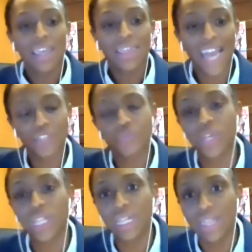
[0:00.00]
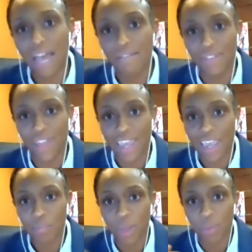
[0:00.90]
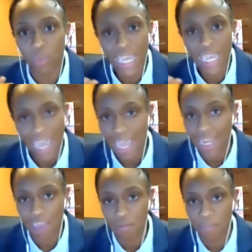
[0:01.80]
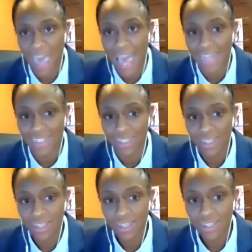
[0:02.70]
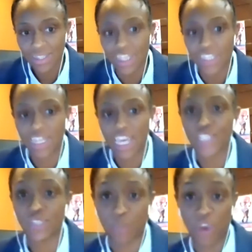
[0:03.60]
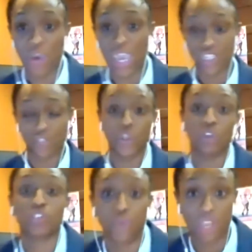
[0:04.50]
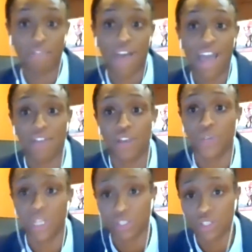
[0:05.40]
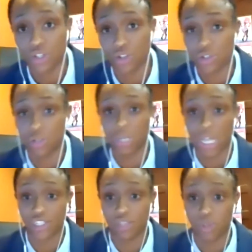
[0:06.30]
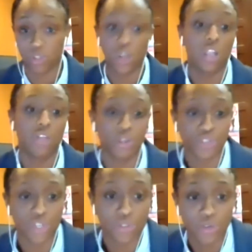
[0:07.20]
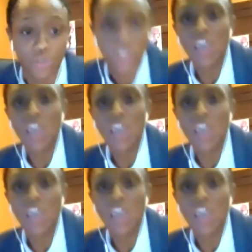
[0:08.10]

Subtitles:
that's really lovely, but we can't impact the experience for those 2,500 institutional customers and all of those users.